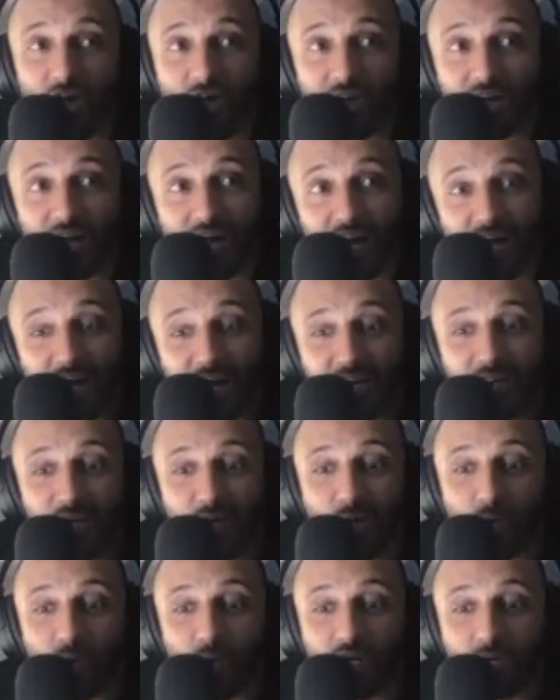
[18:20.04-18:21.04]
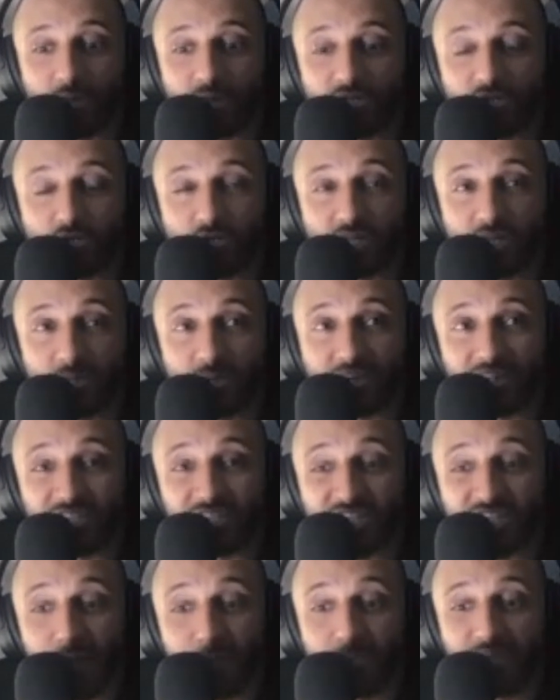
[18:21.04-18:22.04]
on a high, we're going to be talking about the
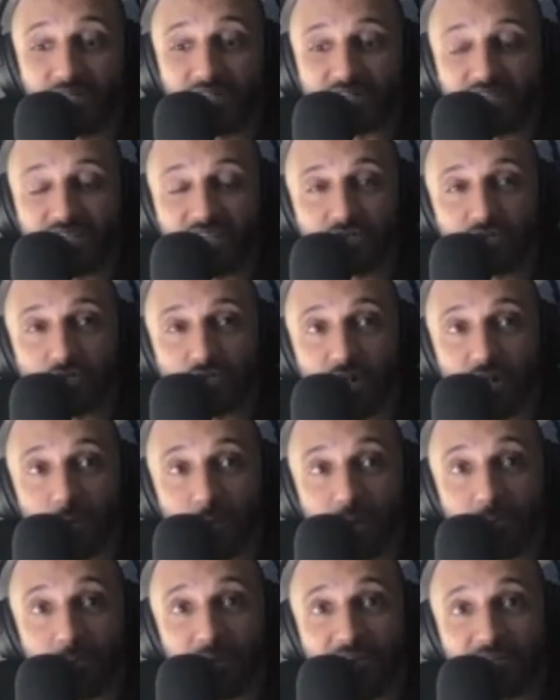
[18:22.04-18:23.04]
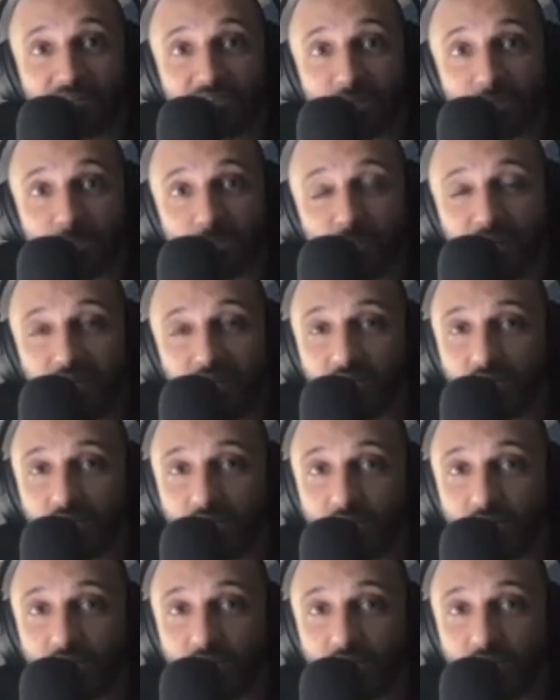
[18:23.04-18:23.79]
Champions League draw coming up after the break